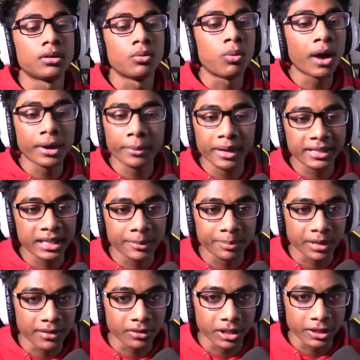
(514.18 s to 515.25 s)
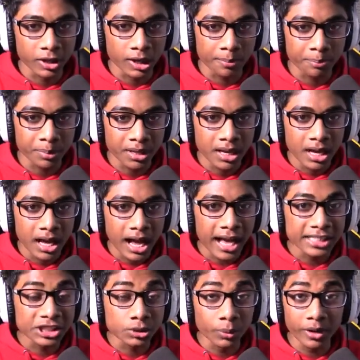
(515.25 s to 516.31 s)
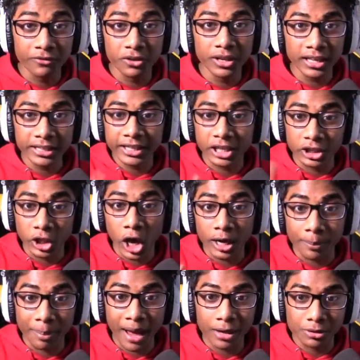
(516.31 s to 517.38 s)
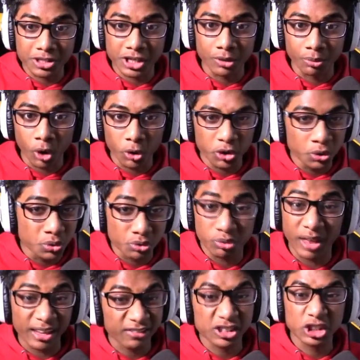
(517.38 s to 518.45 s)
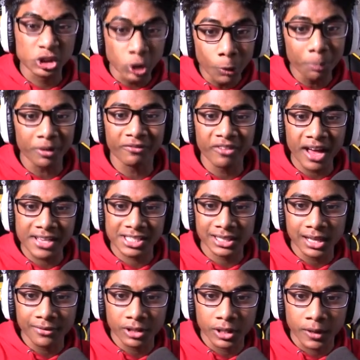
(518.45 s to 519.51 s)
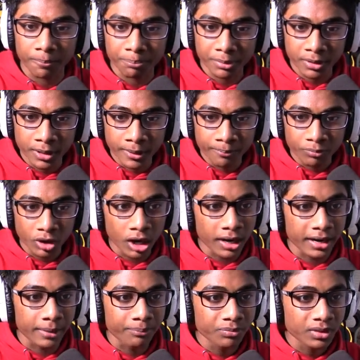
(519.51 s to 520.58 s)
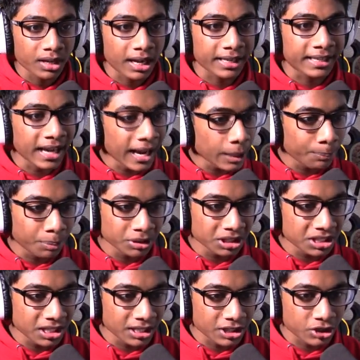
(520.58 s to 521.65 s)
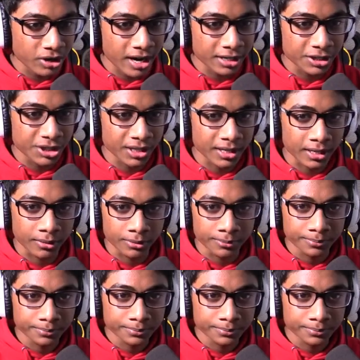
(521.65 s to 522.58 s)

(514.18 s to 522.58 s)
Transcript: Why do I keep leveling up? I swear if you get like a lot of battles in a row, you like super fast level up. Alright, I gotta put this into strategy now.